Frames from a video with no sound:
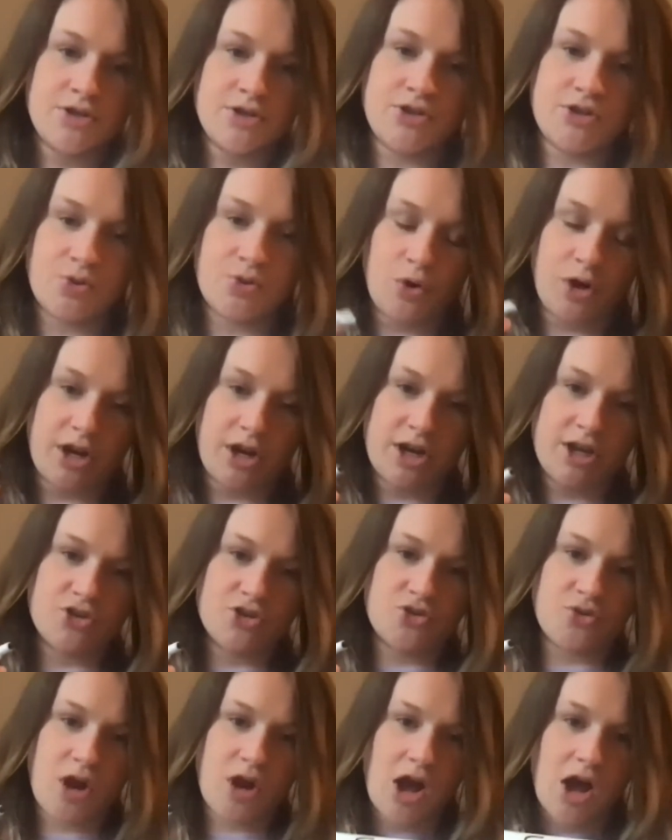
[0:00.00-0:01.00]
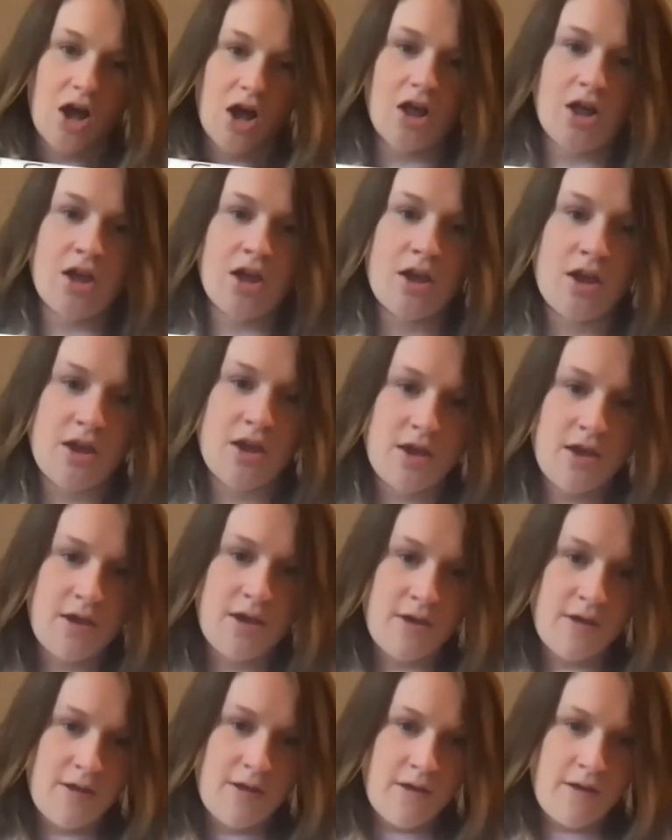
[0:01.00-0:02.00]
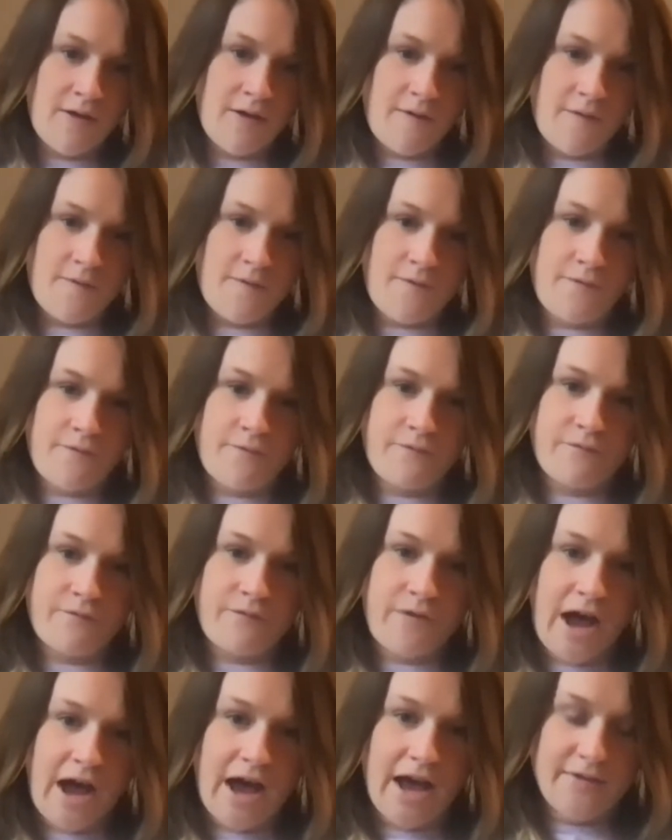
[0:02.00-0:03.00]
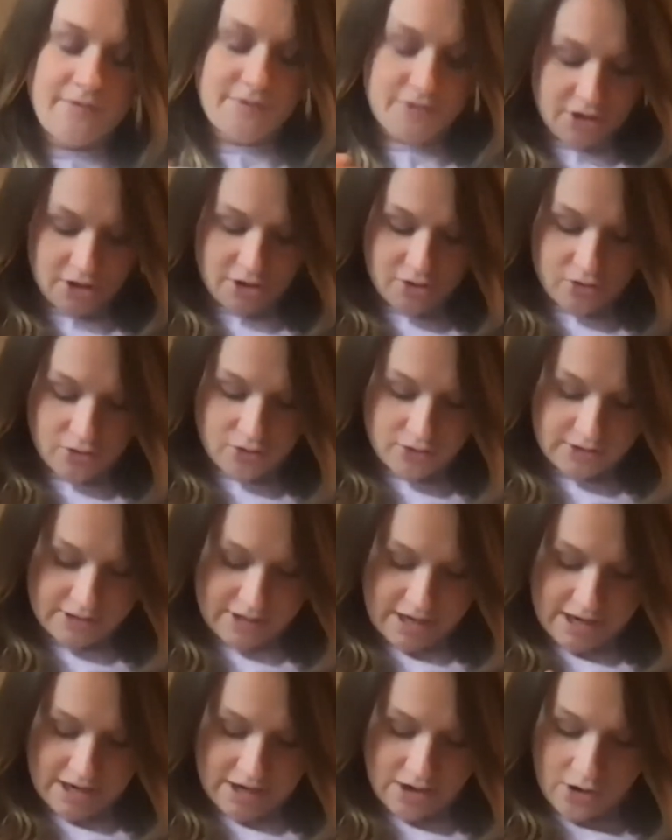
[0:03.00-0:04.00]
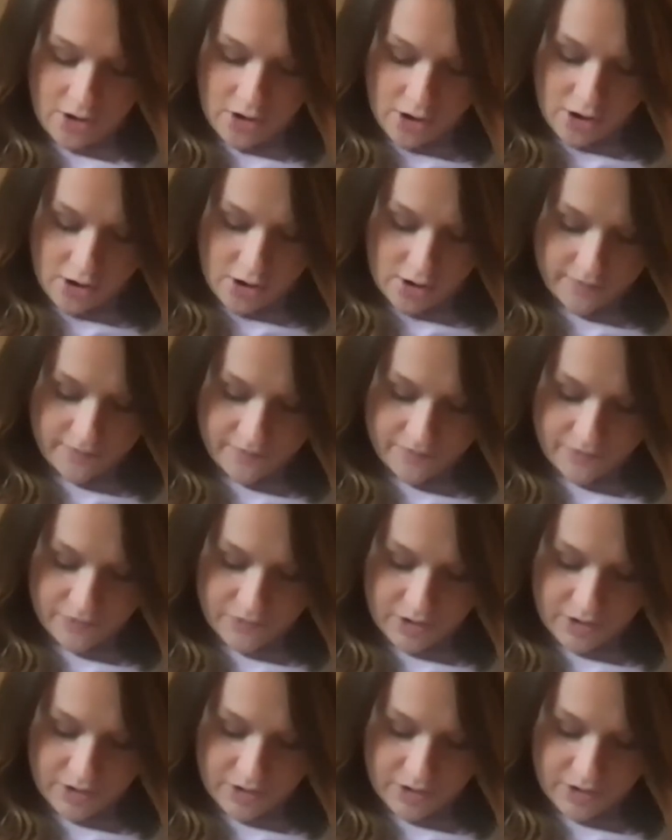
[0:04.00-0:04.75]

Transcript: we're going to draw 5 circles in all.